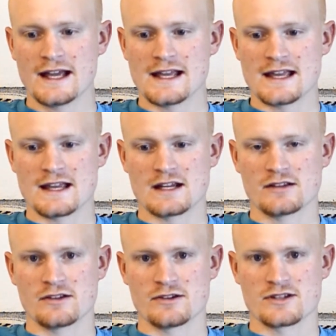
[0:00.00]

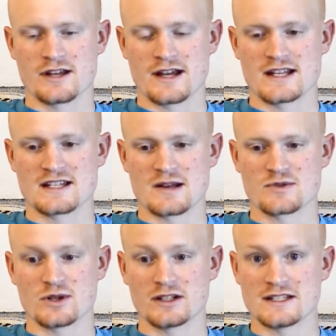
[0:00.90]
and there's
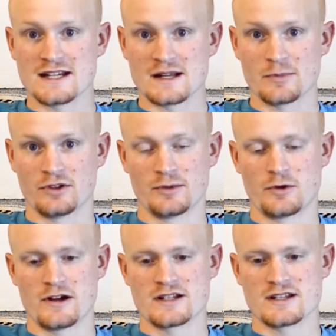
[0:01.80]
enzymes called DNA
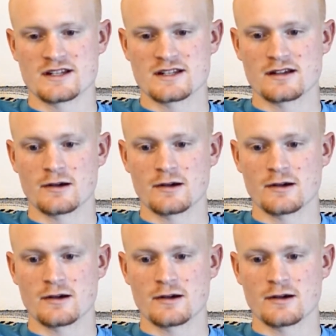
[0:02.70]
polymerases.